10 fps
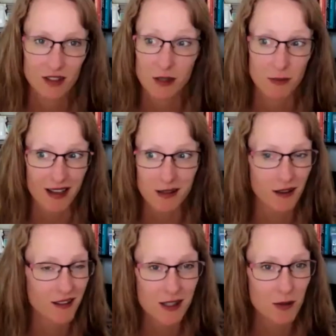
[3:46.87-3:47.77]
just
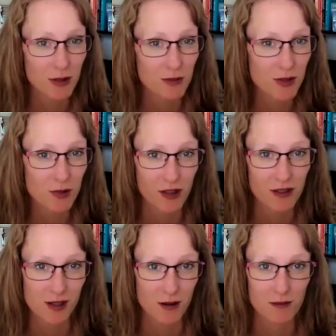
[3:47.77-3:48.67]
masking the symptoms with
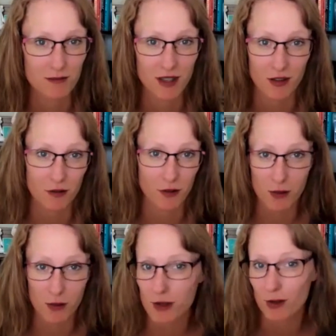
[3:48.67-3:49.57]
some either
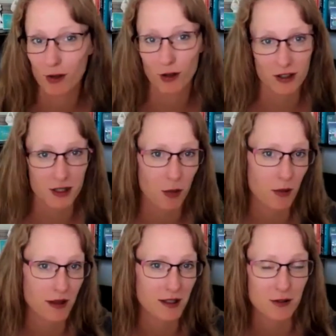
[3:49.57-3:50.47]
pharmaceutical or
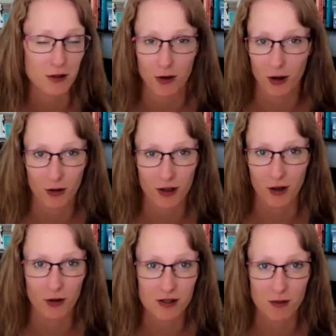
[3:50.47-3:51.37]
supplement or you
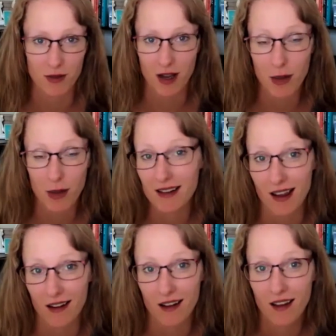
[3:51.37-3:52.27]
know some kind of
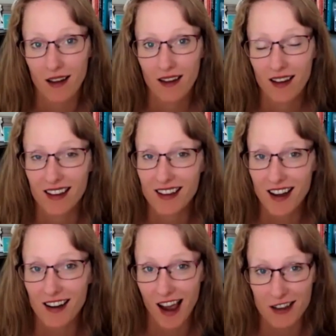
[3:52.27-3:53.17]
band-aid and
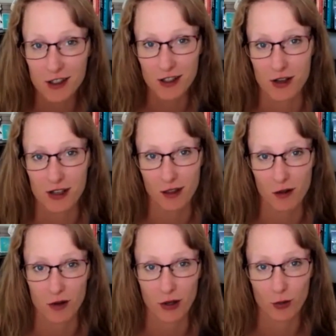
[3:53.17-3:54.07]
not actually addressing the
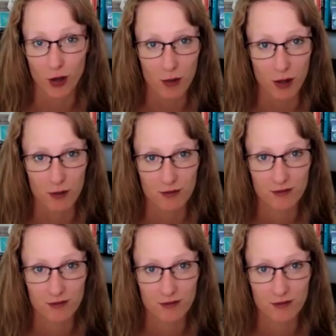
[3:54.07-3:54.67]
real problem